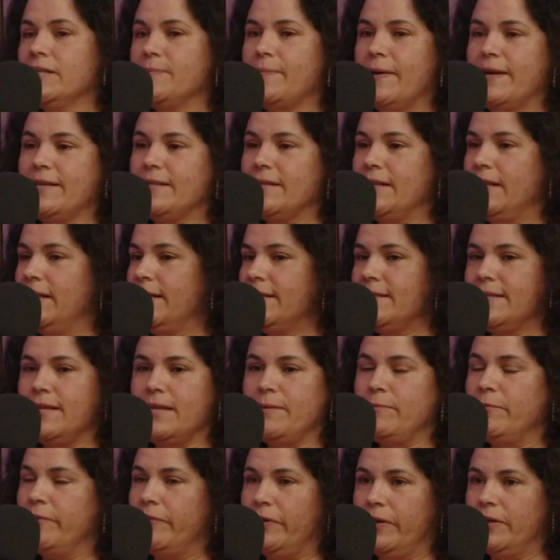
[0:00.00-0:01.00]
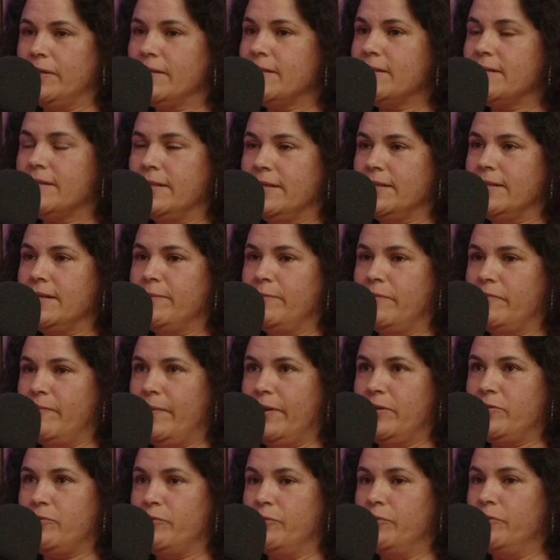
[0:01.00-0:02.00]
there's basically a team of us, a team of
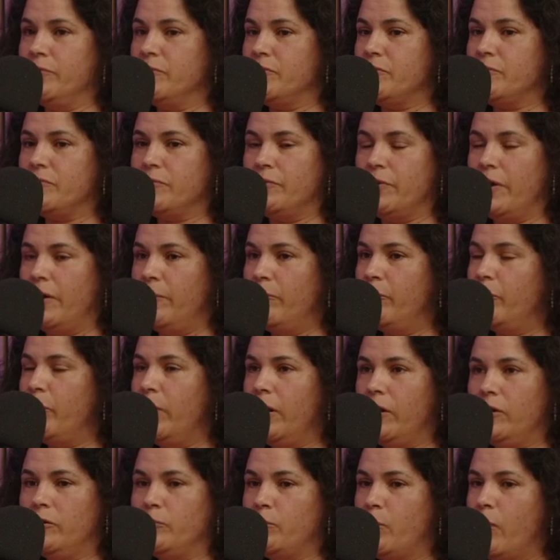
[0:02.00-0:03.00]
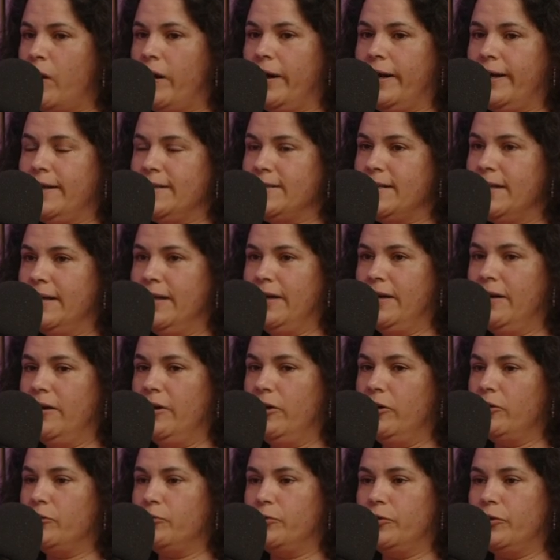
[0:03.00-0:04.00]
mentors worldwide
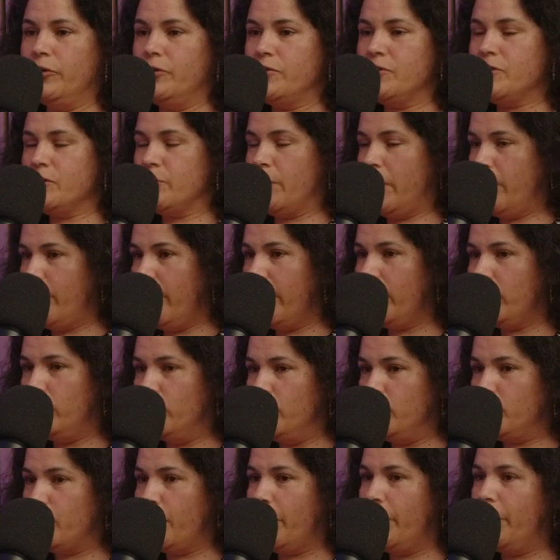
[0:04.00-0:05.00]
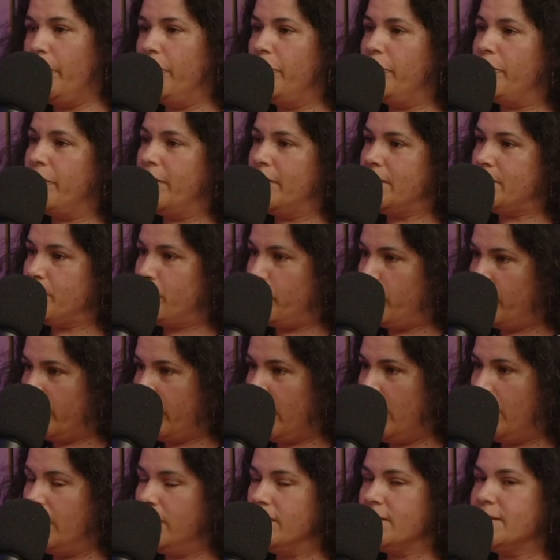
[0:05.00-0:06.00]
across. So I work on growth, there's
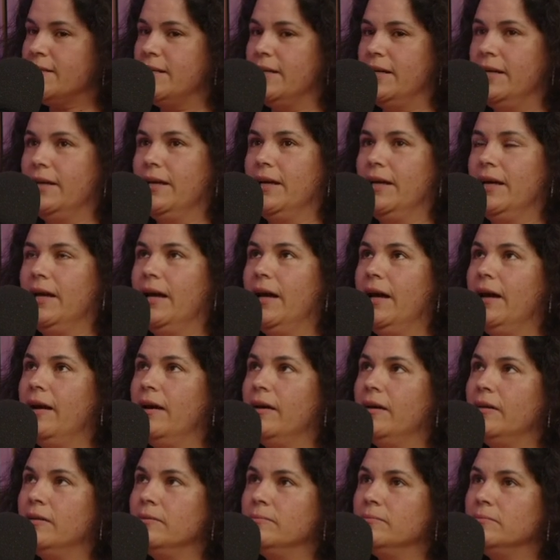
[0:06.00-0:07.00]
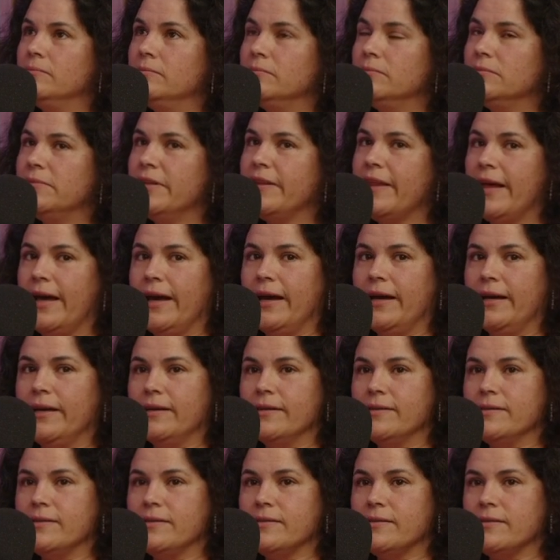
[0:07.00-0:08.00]
product,
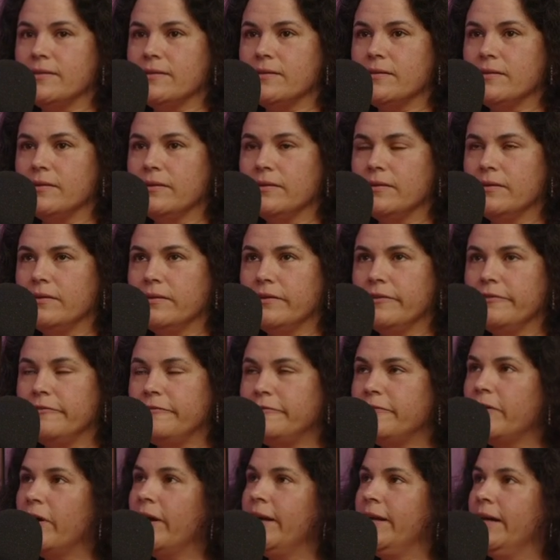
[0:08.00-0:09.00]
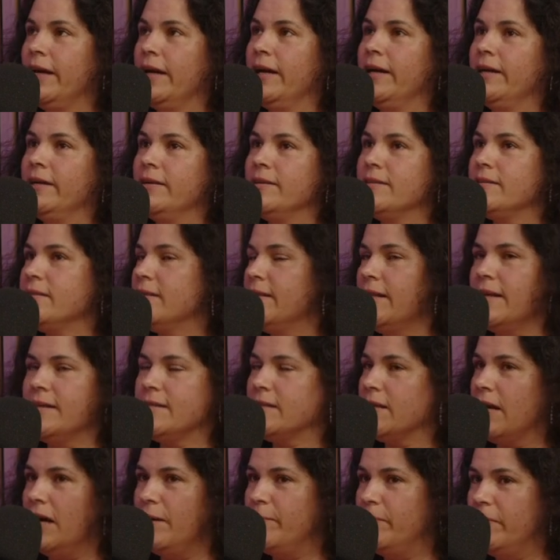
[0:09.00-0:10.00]
there's finance, and
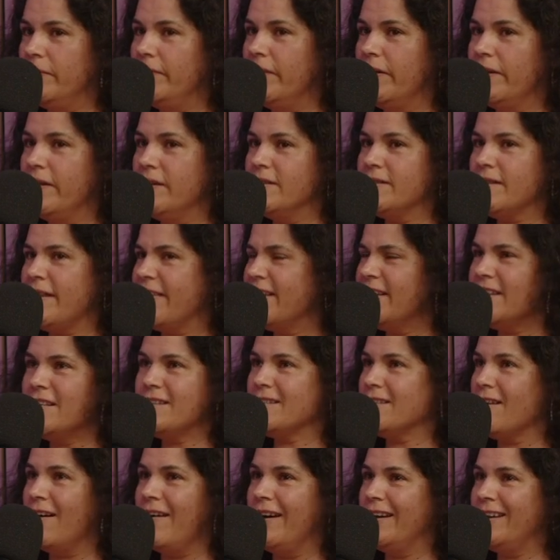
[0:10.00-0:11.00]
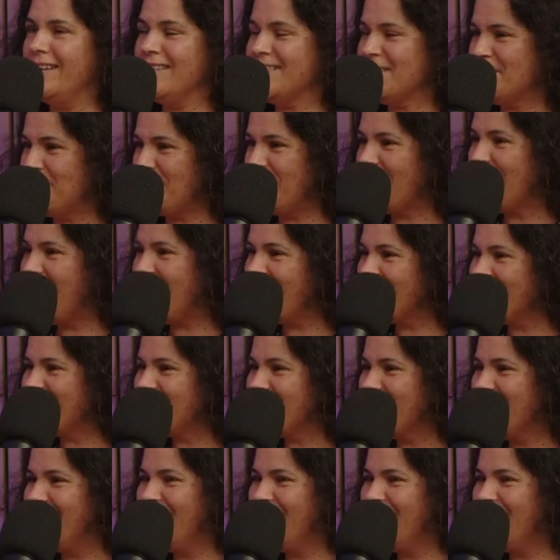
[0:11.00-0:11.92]
there's a couple of others, I think design and something else.